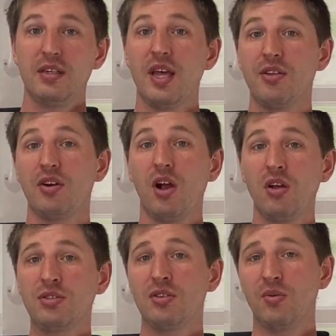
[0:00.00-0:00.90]
Now, there are
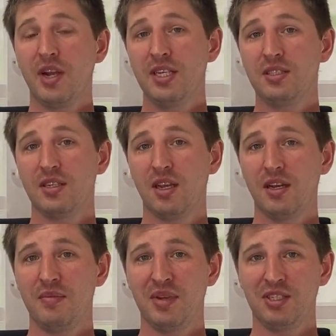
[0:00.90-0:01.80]
also ways to
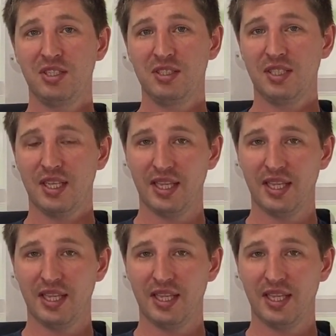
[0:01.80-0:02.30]
cut emissions in